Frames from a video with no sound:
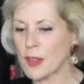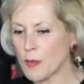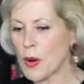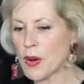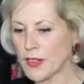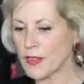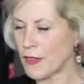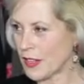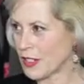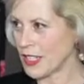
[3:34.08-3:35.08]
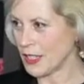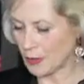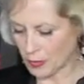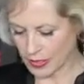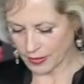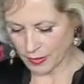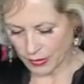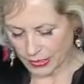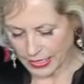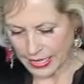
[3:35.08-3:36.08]
parts of fashion history. And
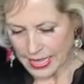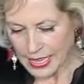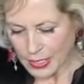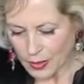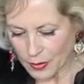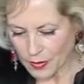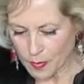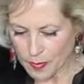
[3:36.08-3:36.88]
certainly, some of